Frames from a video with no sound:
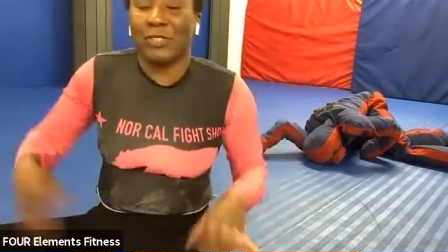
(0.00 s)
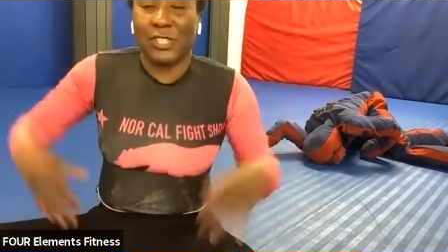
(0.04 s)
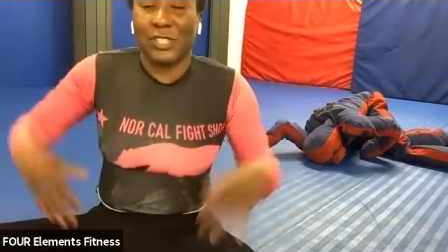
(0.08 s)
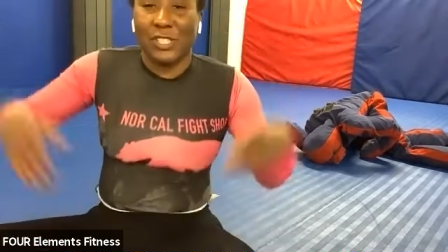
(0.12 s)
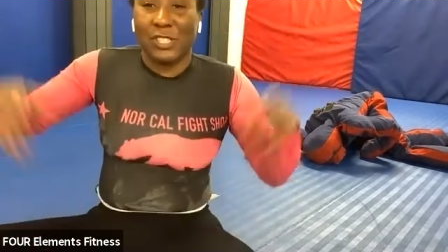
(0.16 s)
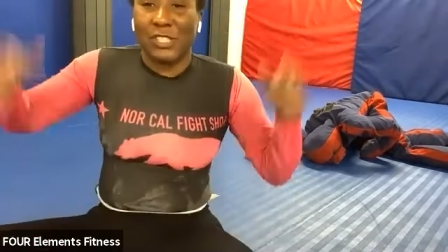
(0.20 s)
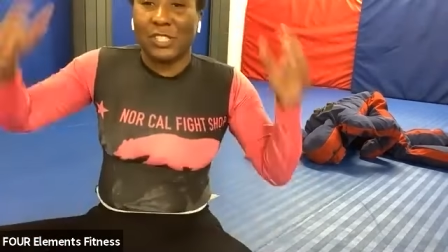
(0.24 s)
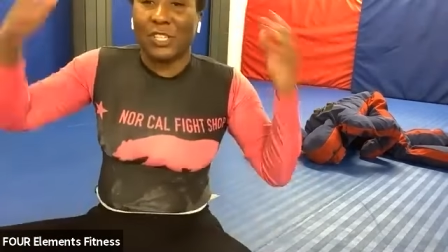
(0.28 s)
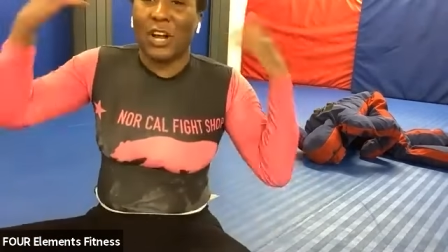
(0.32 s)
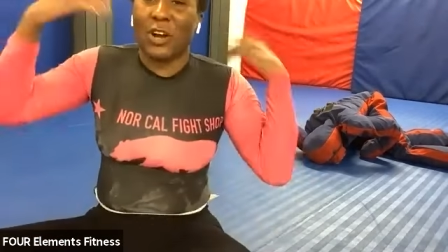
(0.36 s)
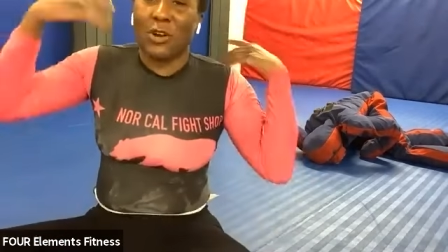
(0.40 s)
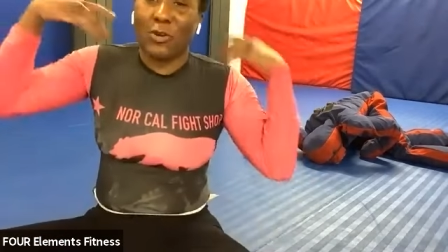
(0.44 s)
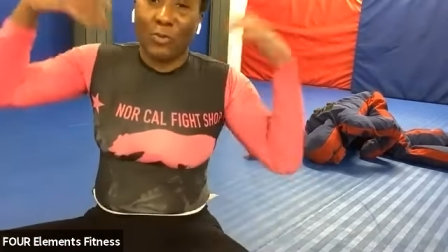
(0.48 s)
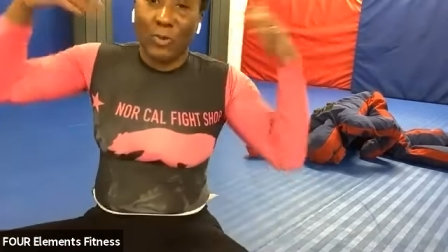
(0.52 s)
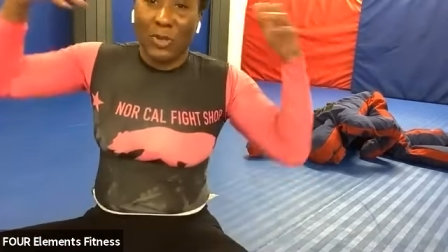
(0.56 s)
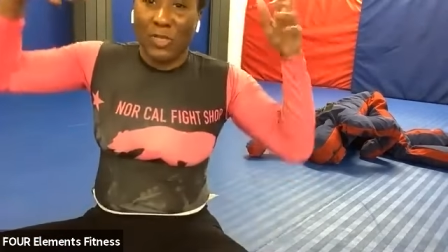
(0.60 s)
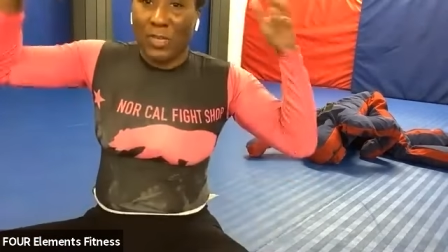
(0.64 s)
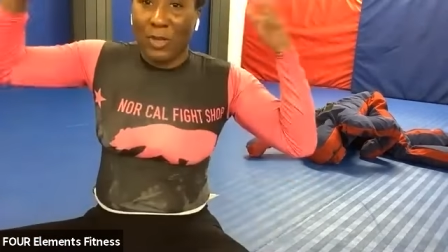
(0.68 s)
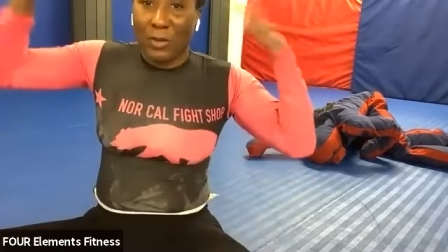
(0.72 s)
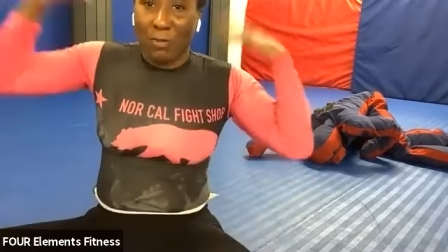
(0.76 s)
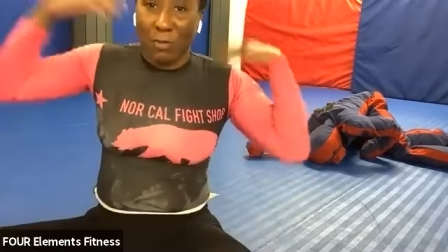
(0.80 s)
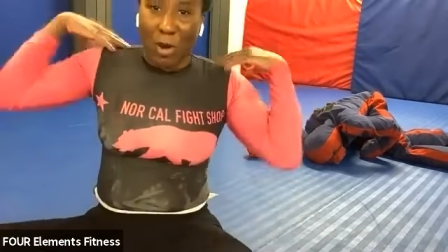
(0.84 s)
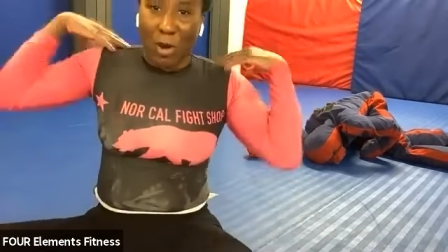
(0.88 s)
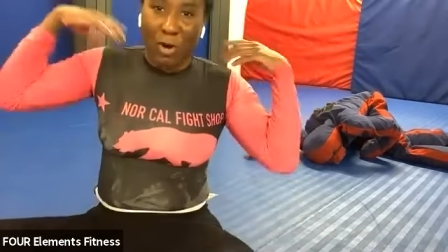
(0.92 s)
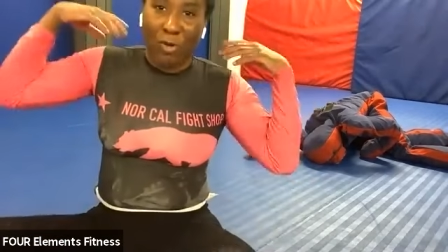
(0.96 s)
just start with
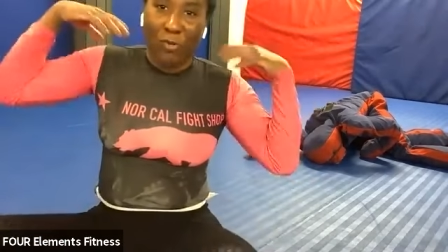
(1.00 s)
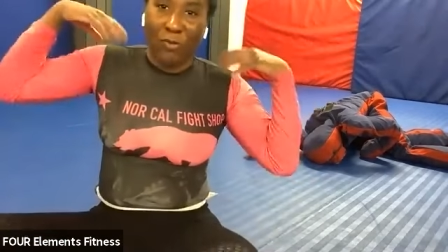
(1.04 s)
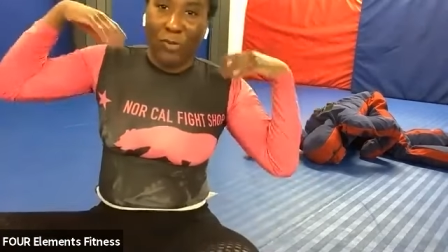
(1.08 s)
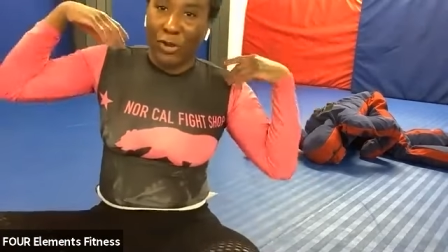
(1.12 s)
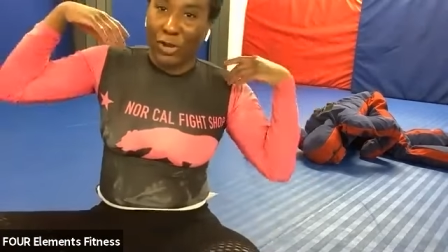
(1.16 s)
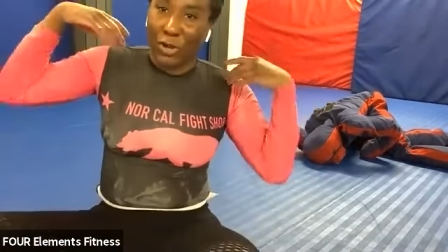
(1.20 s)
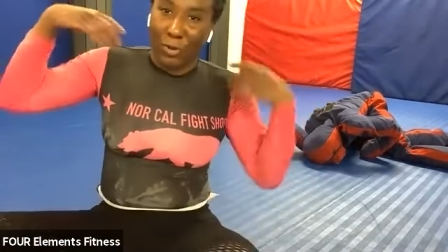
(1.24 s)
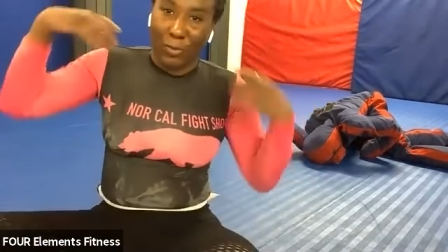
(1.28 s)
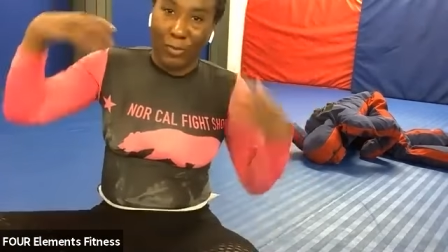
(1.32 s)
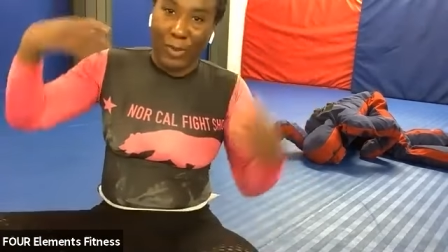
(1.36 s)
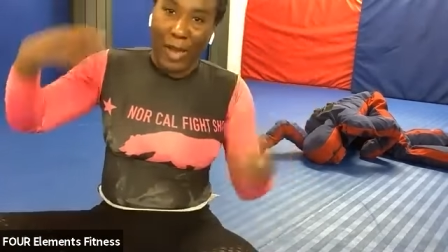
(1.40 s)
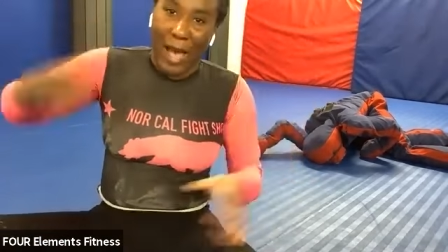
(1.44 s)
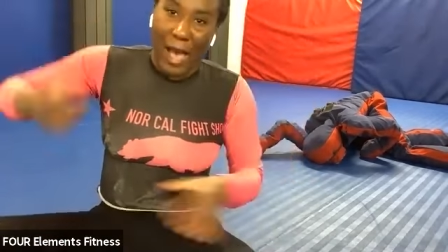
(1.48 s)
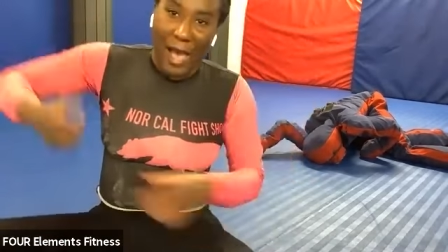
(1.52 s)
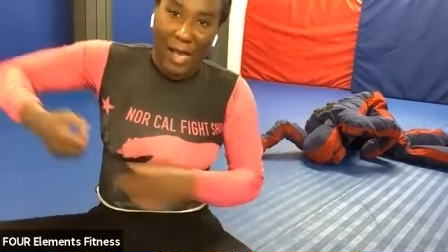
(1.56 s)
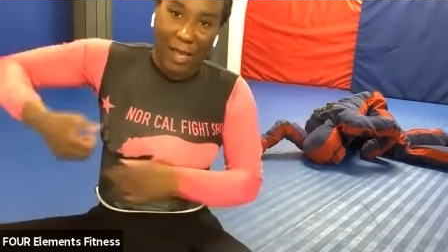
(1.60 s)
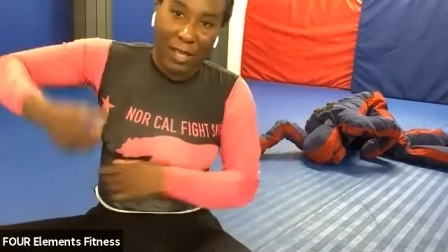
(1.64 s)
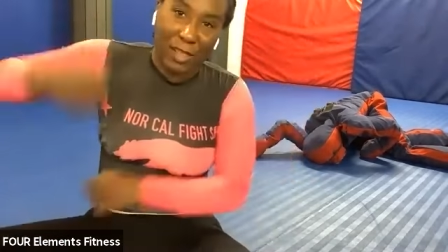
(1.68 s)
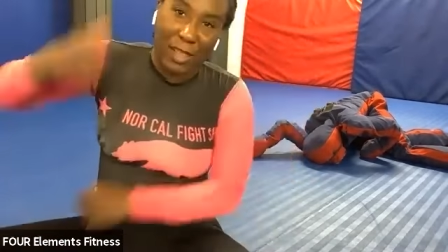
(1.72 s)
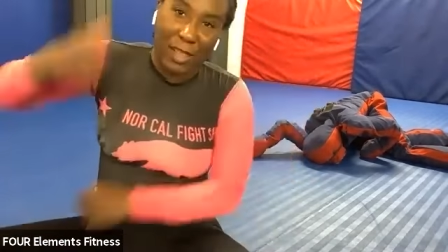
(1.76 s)
him over your back,